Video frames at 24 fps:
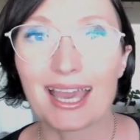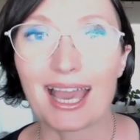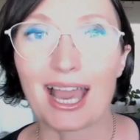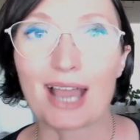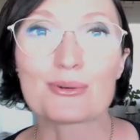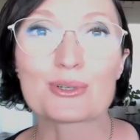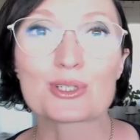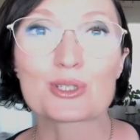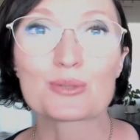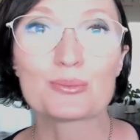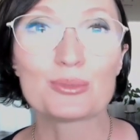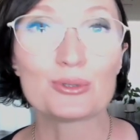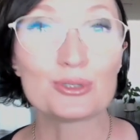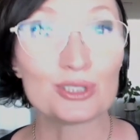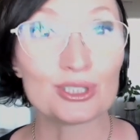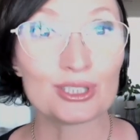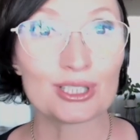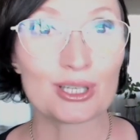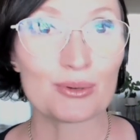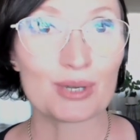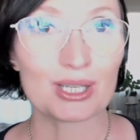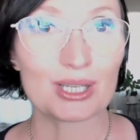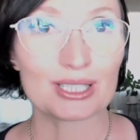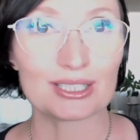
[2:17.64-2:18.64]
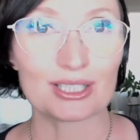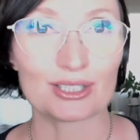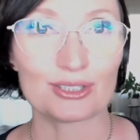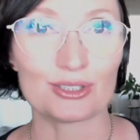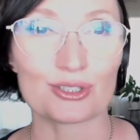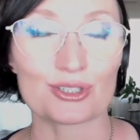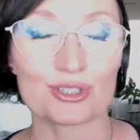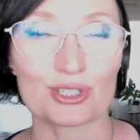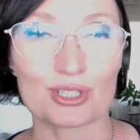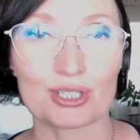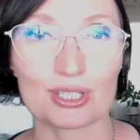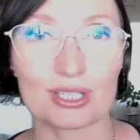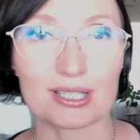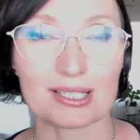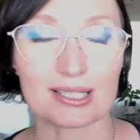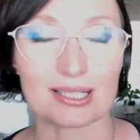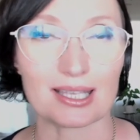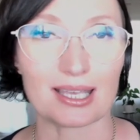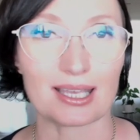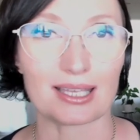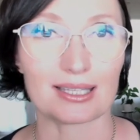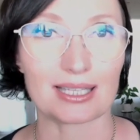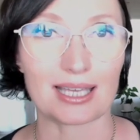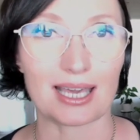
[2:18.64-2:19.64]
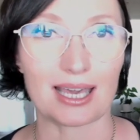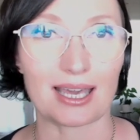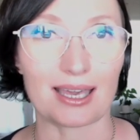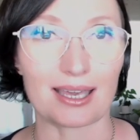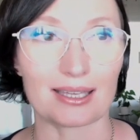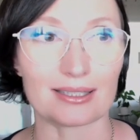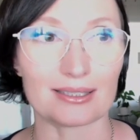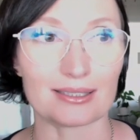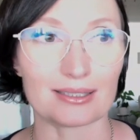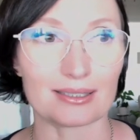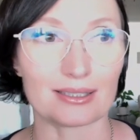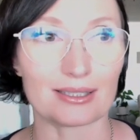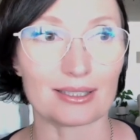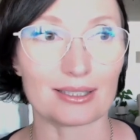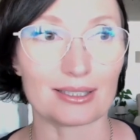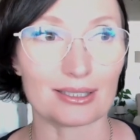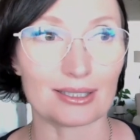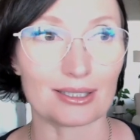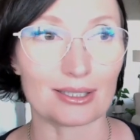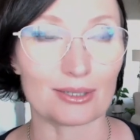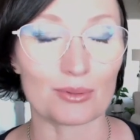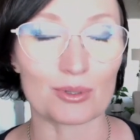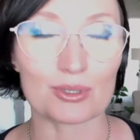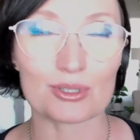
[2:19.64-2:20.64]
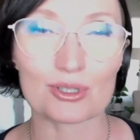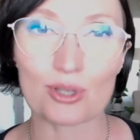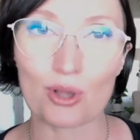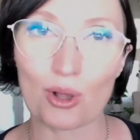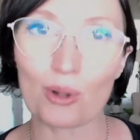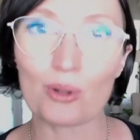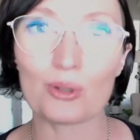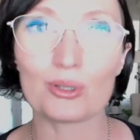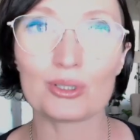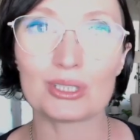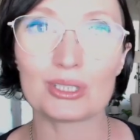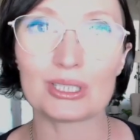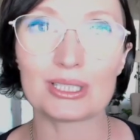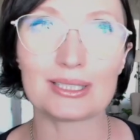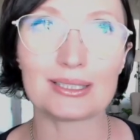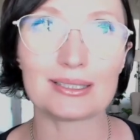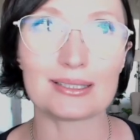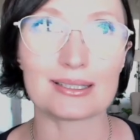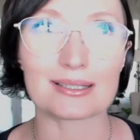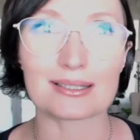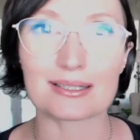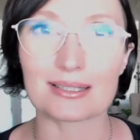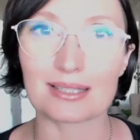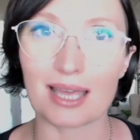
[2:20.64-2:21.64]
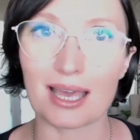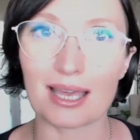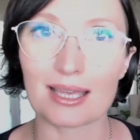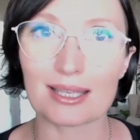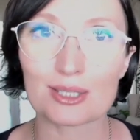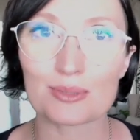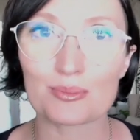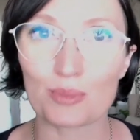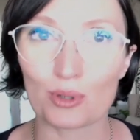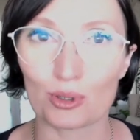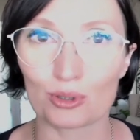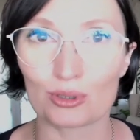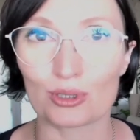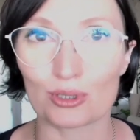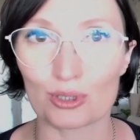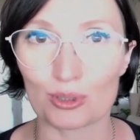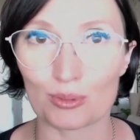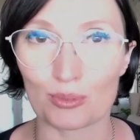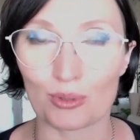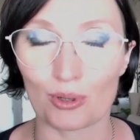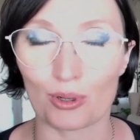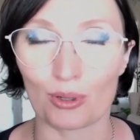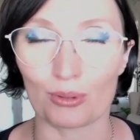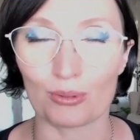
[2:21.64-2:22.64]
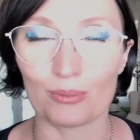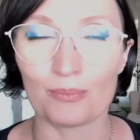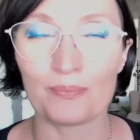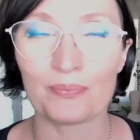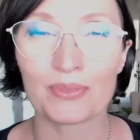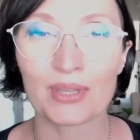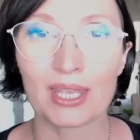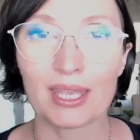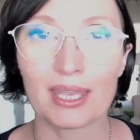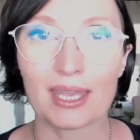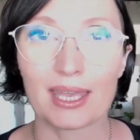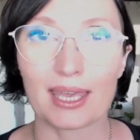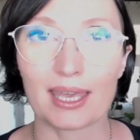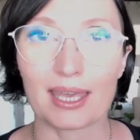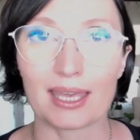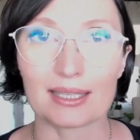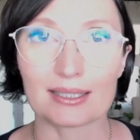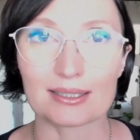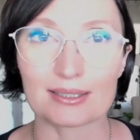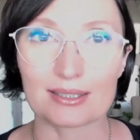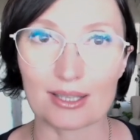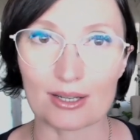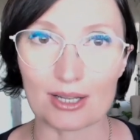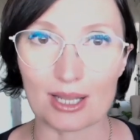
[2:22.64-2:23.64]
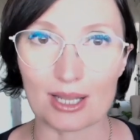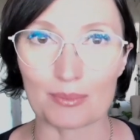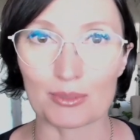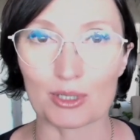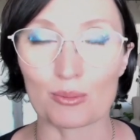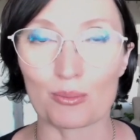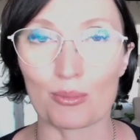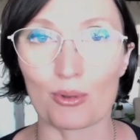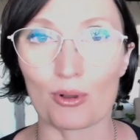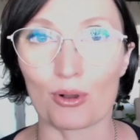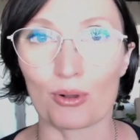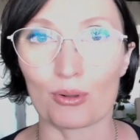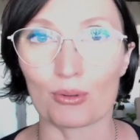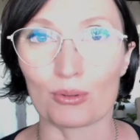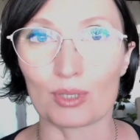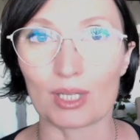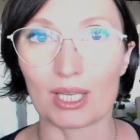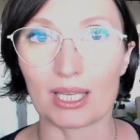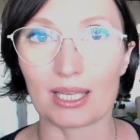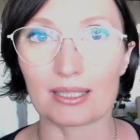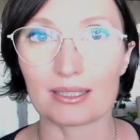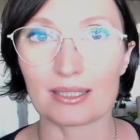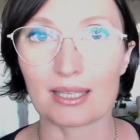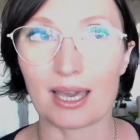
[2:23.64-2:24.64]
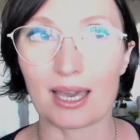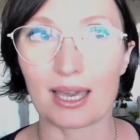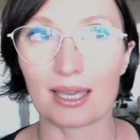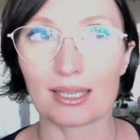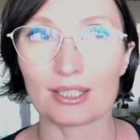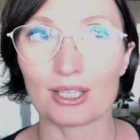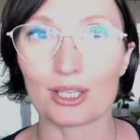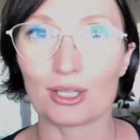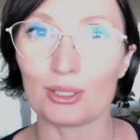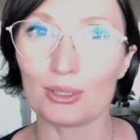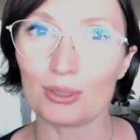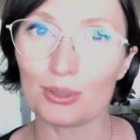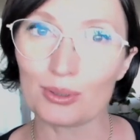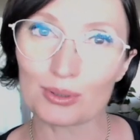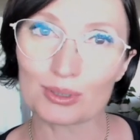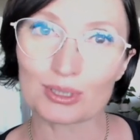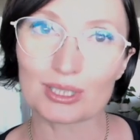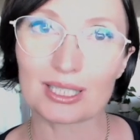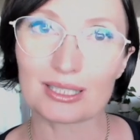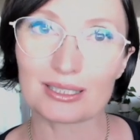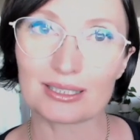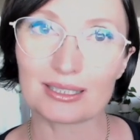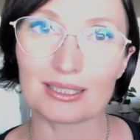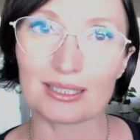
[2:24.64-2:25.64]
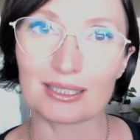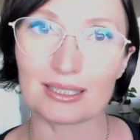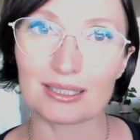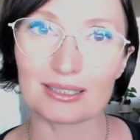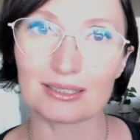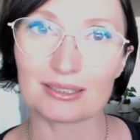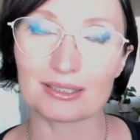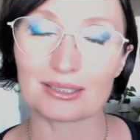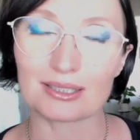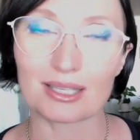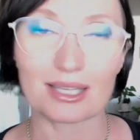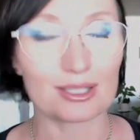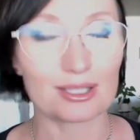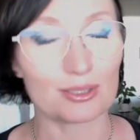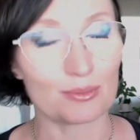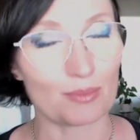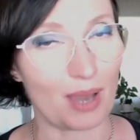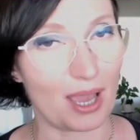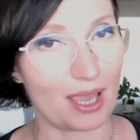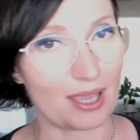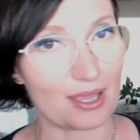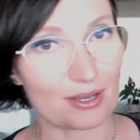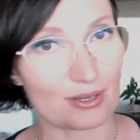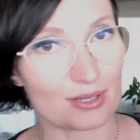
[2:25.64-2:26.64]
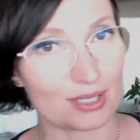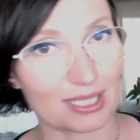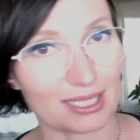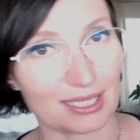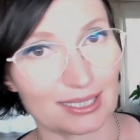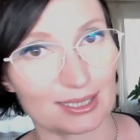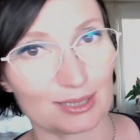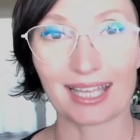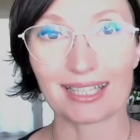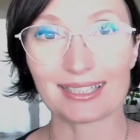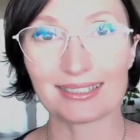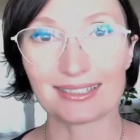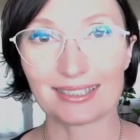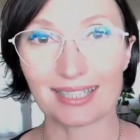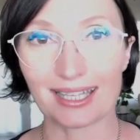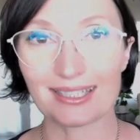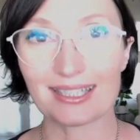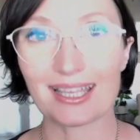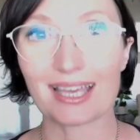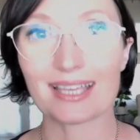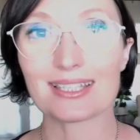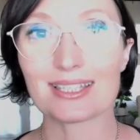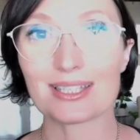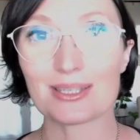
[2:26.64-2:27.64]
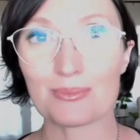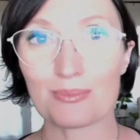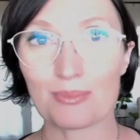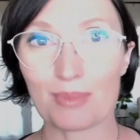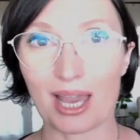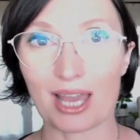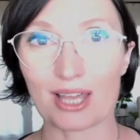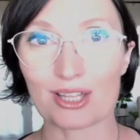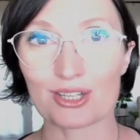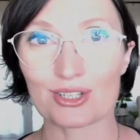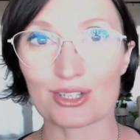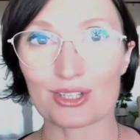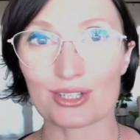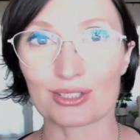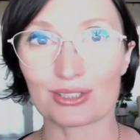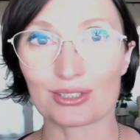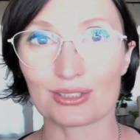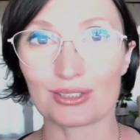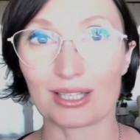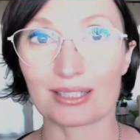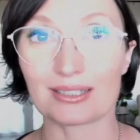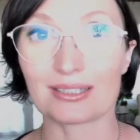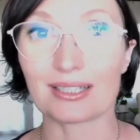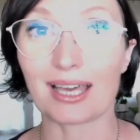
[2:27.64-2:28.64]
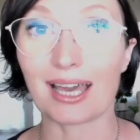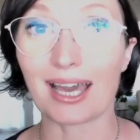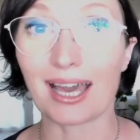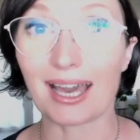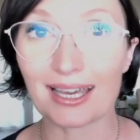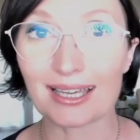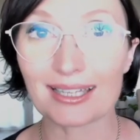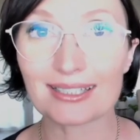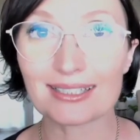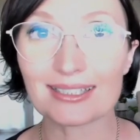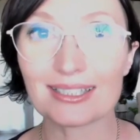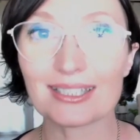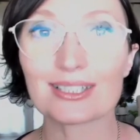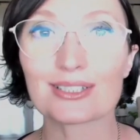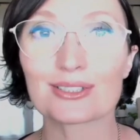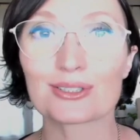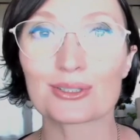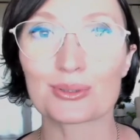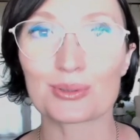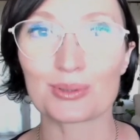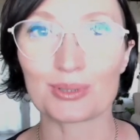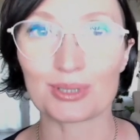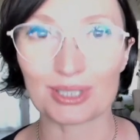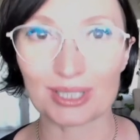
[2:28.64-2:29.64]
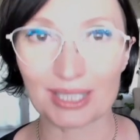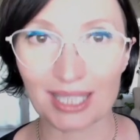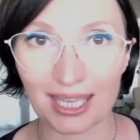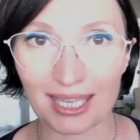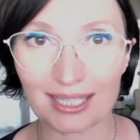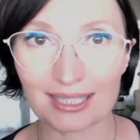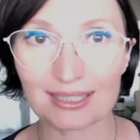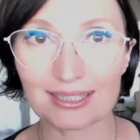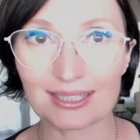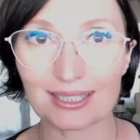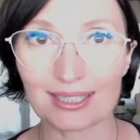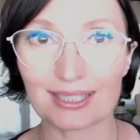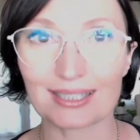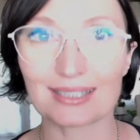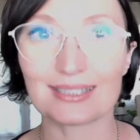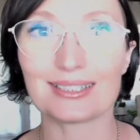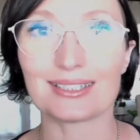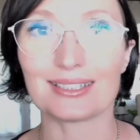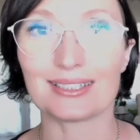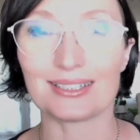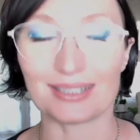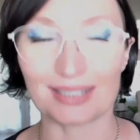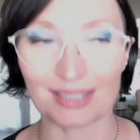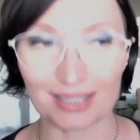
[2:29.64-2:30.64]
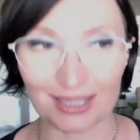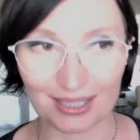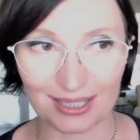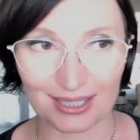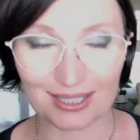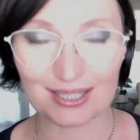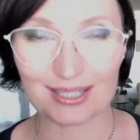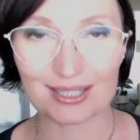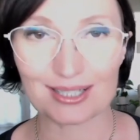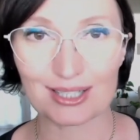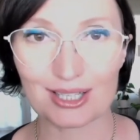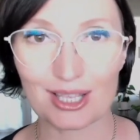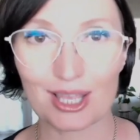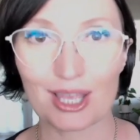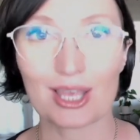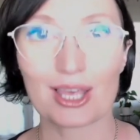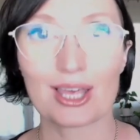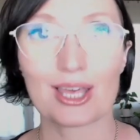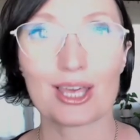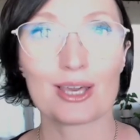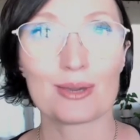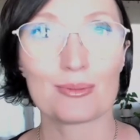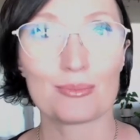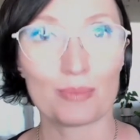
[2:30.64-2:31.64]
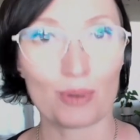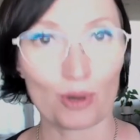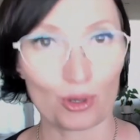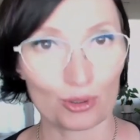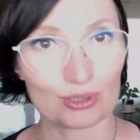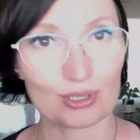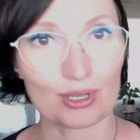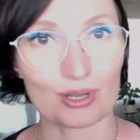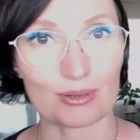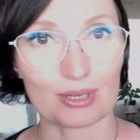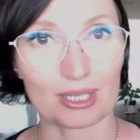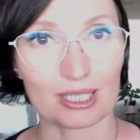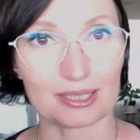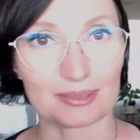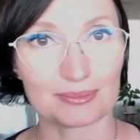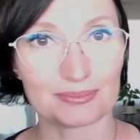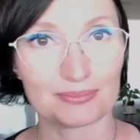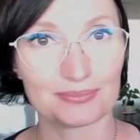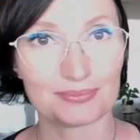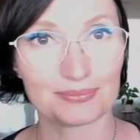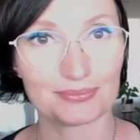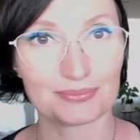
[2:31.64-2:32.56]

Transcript: I was putting away the dishes and I uh, was holding this nice pottery bowl, ceramic bowl, and I looked at it, admiring it. And then I imagined that I created this pottery.